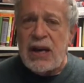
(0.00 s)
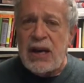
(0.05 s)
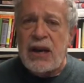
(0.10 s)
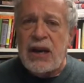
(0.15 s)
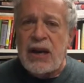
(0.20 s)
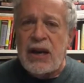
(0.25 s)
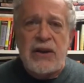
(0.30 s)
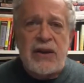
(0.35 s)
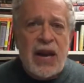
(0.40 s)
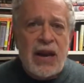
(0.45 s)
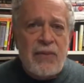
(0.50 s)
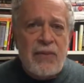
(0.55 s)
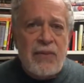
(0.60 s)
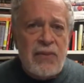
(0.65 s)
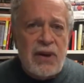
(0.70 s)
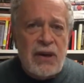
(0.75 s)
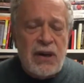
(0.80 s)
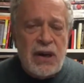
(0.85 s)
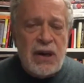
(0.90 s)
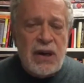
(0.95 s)
He
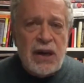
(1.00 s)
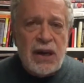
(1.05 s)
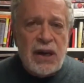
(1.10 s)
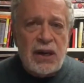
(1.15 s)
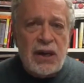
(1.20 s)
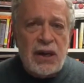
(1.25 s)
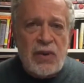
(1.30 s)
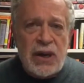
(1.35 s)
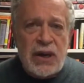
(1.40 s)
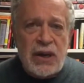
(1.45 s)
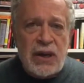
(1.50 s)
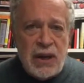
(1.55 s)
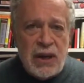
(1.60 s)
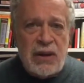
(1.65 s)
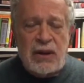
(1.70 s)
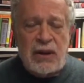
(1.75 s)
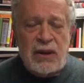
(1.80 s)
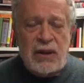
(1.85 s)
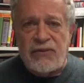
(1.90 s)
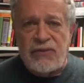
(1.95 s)
condemned Hillary
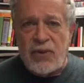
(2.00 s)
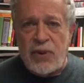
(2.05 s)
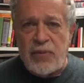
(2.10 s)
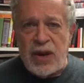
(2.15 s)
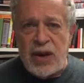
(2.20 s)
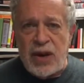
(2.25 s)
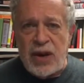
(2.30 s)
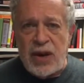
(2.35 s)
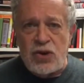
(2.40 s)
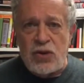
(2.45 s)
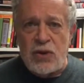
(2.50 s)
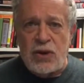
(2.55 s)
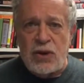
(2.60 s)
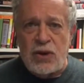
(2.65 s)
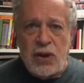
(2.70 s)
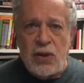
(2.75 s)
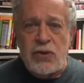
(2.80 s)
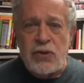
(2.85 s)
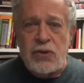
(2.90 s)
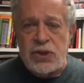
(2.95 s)
Clinton for being too
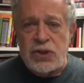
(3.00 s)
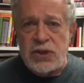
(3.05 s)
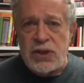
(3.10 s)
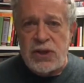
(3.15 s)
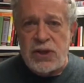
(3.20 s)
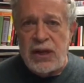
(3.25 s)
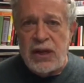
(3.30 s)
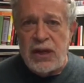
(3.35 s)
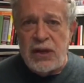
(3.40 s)
close